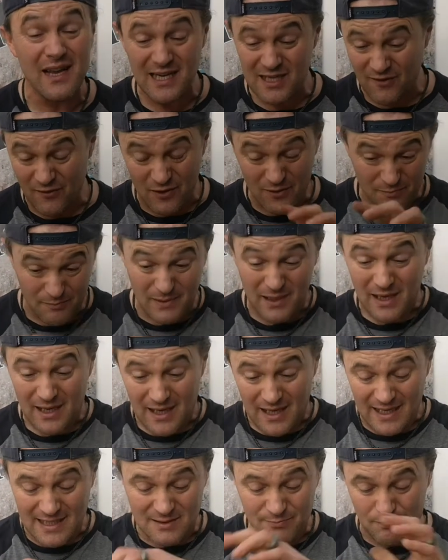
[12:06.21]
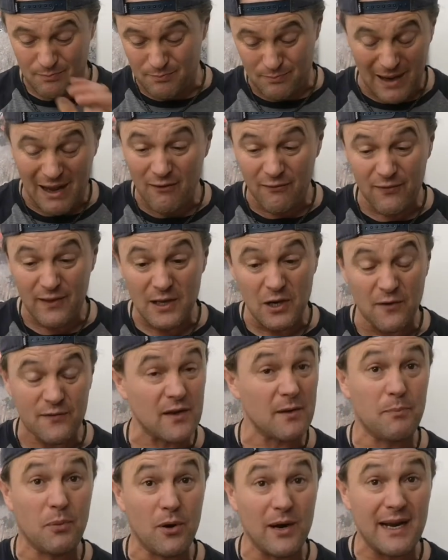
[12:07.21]
It's powerful
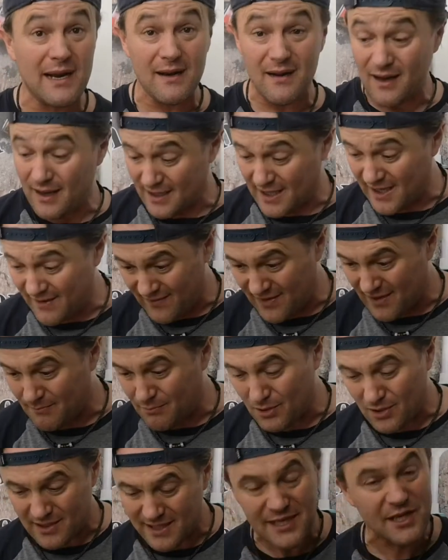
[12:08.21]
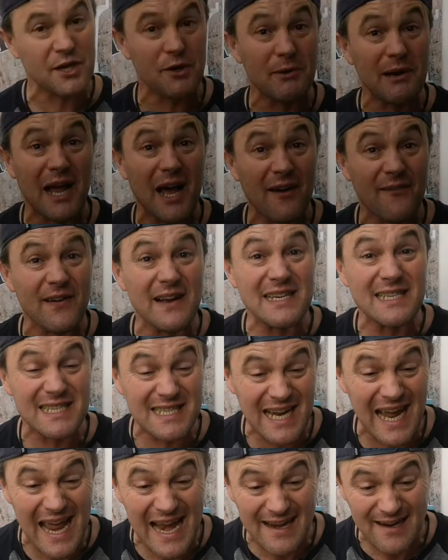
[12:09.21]
enough to put in like even a bloody 2.5
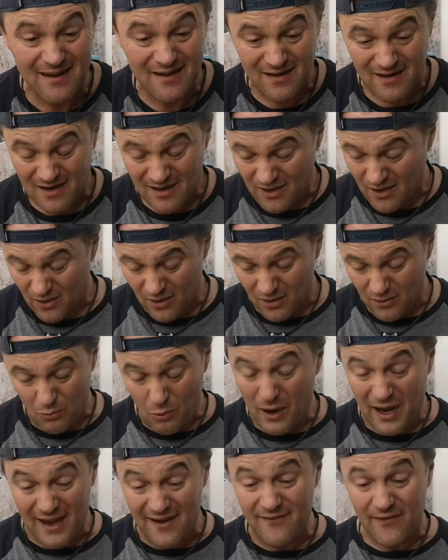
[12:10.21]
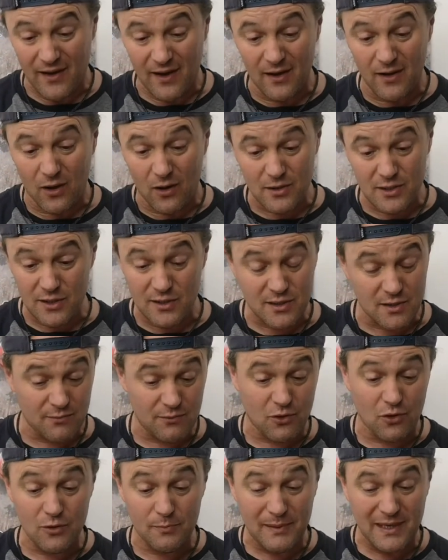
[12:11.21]
inch 10 or whatever, or do
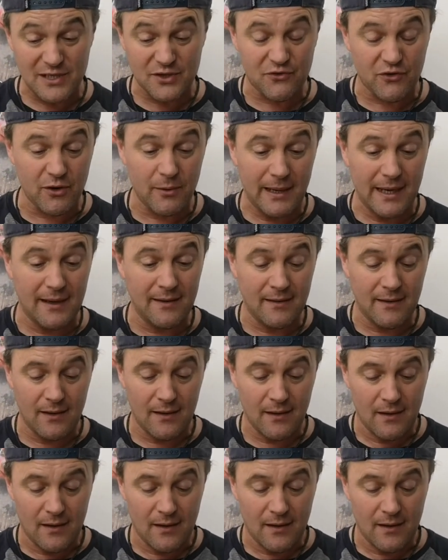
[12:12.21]
some good bit of screwing.